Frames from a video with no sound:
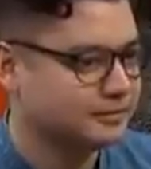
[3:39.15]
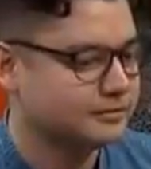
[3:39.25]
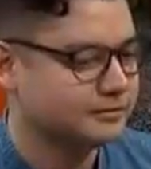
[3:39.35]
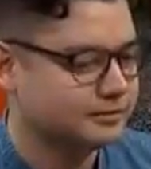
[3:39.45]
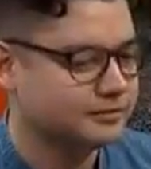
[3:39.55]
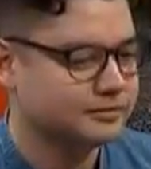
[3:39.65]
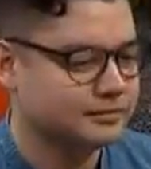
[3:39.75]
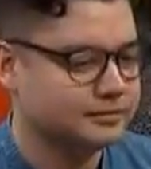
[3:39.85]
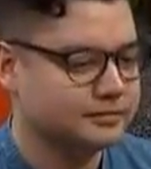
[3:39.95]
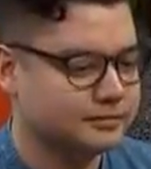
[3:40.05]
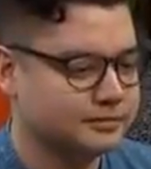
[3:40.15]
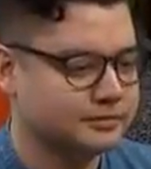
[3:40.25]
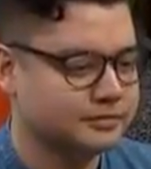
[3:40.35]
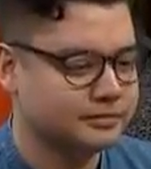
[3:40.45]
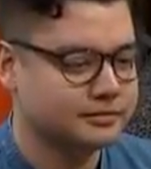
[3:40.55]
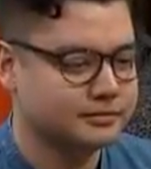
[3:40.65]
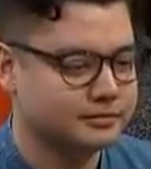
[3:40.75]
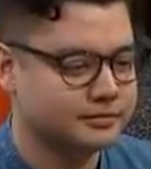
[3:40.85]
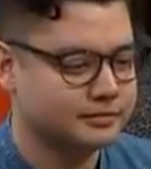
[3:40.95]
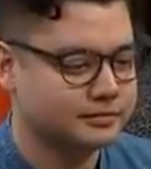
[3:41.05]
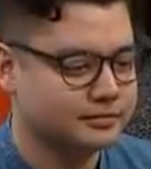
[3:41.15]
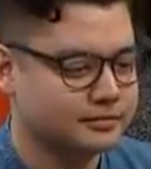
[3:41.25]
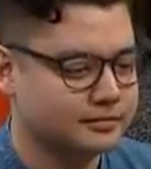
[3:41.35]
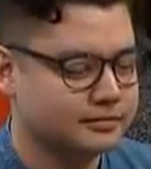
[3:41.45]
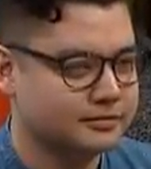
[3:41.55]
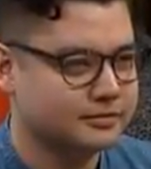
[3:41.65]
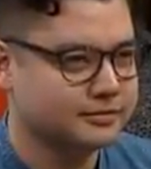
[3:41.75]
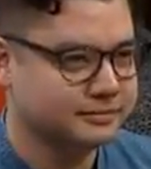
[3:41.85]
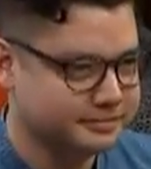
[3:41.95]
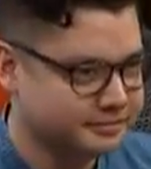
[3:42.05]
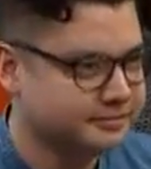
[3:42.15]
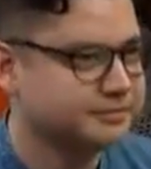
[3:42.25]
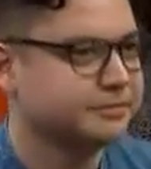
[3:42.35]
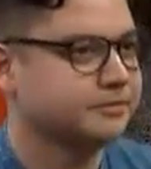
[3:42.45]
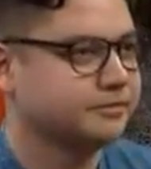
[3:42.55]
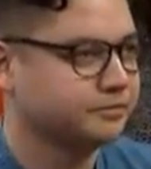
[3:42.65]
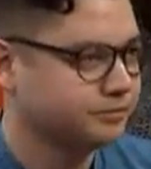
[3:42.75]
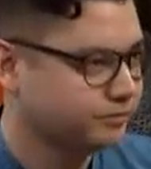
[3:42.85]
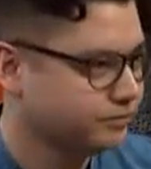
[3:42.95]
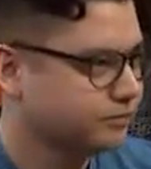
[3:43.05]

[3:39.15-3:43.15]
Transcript: (silent)